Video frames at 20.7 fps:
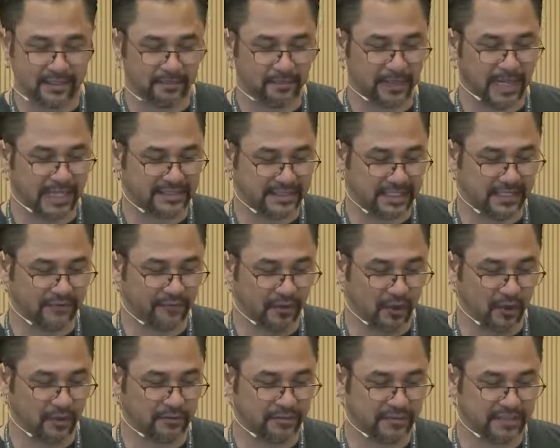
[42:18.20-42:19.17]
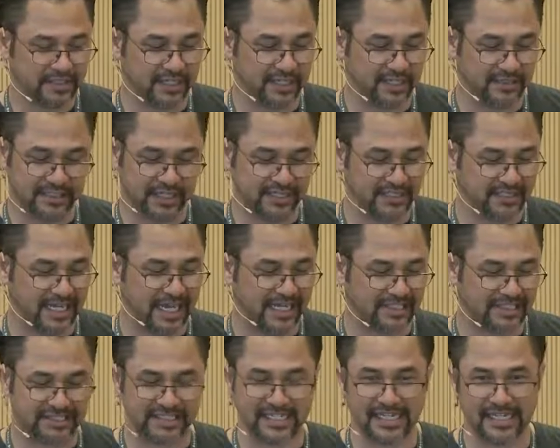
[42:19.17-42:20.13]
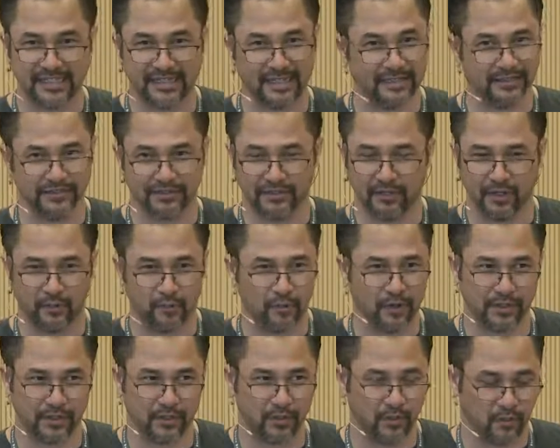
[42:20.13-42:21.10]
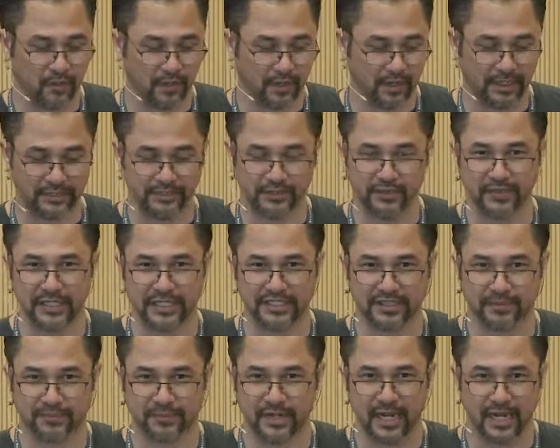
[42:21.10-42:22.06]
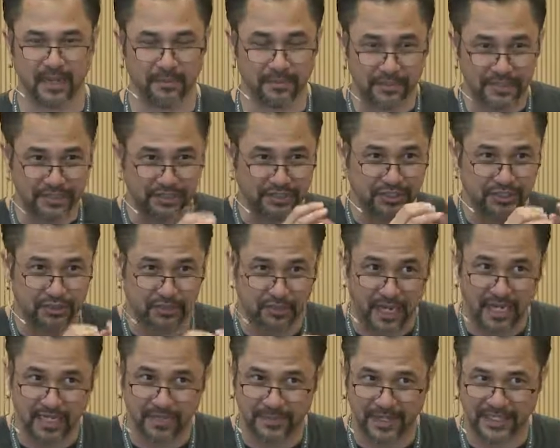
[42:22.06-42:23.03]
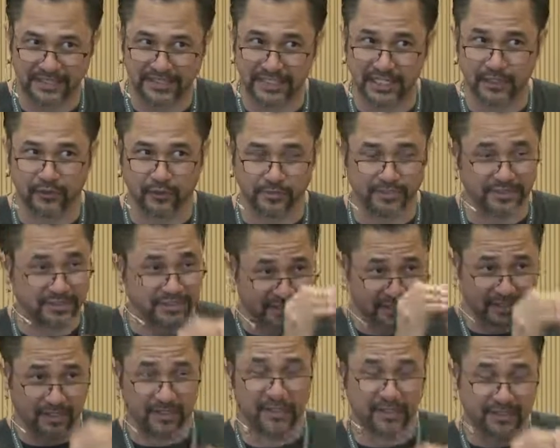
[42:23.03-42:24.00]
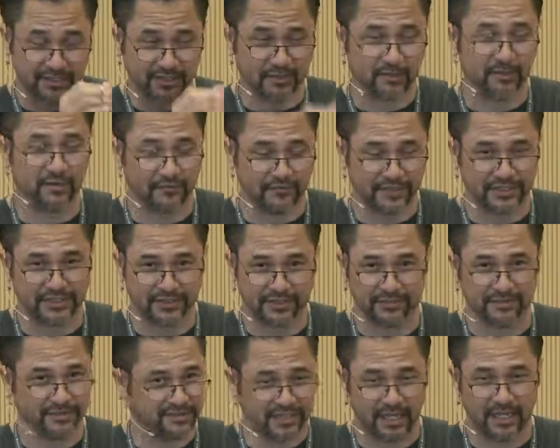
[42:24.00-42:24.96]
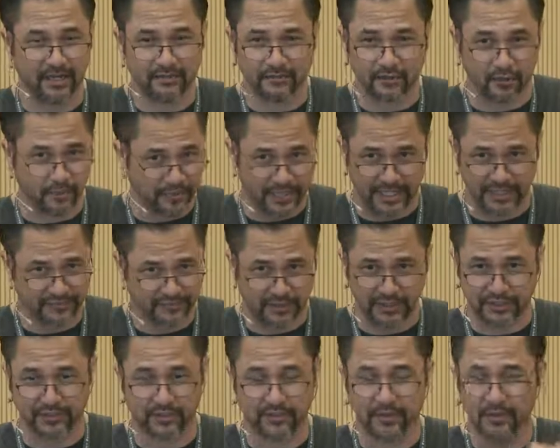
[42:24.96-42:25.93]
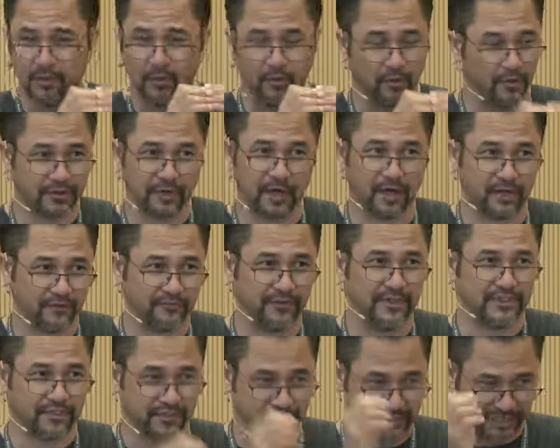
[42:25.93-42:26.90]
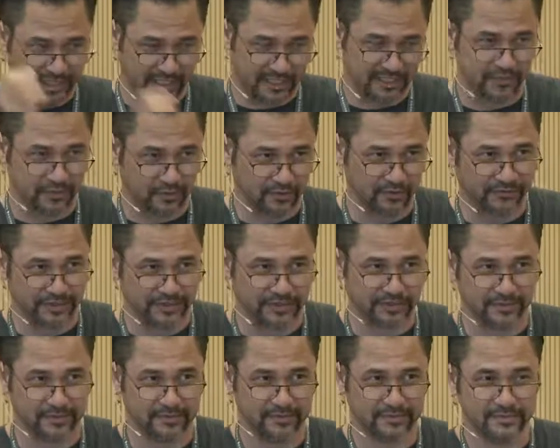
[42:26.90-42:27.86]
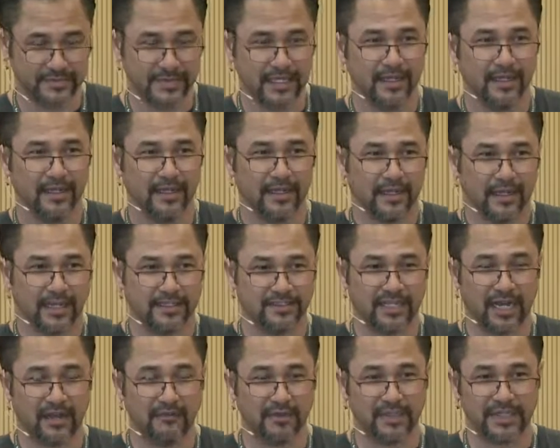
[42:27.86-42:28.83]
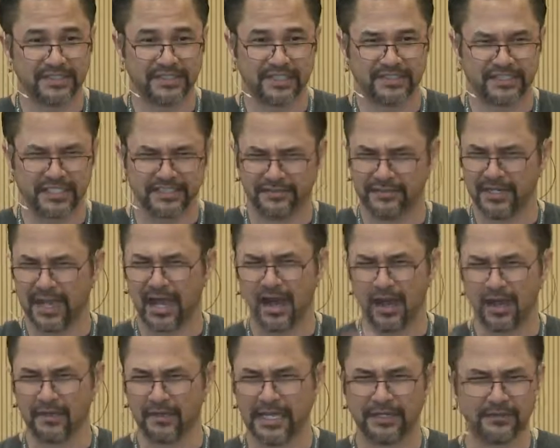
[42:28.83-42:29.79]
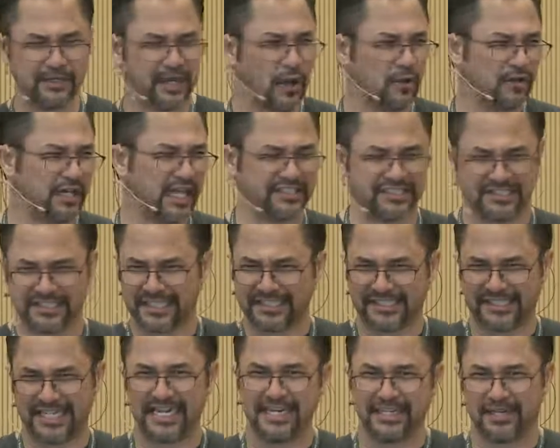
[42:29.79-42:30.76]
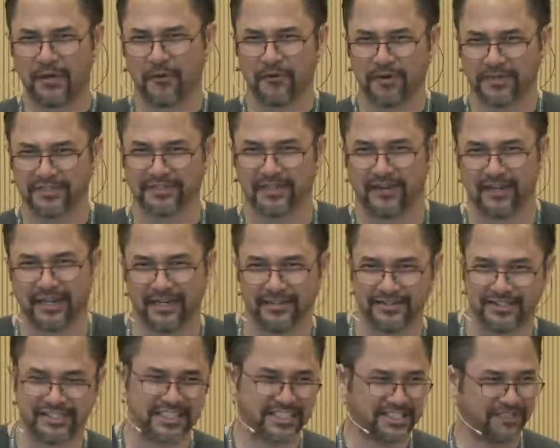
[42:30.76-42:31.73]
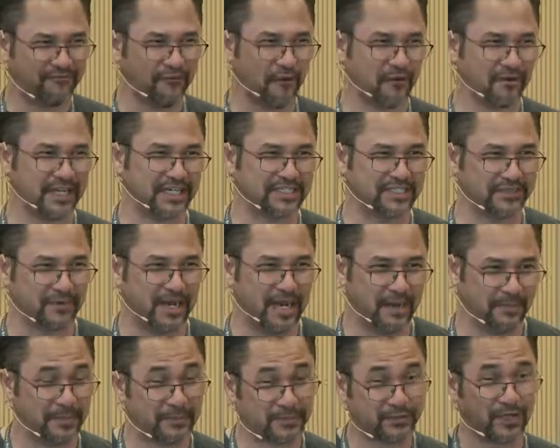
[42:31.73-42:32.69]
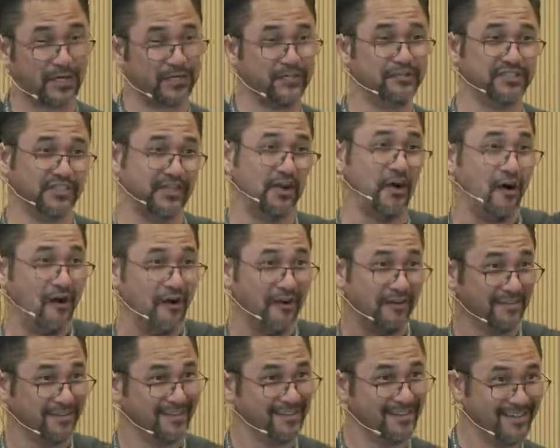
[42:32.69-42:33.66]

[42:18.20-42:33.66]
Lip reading: by default does not see that there's only 1 core and 2 gigs of RAM constrained by C groups. This is a Linux kernel feature. It's not a Kubernetes feature or a Docker feature. It's a Linux kernel feature. And Java basically says, no, that node has 16 cores on it and 64 gigs of RAM. Let me try to use it all.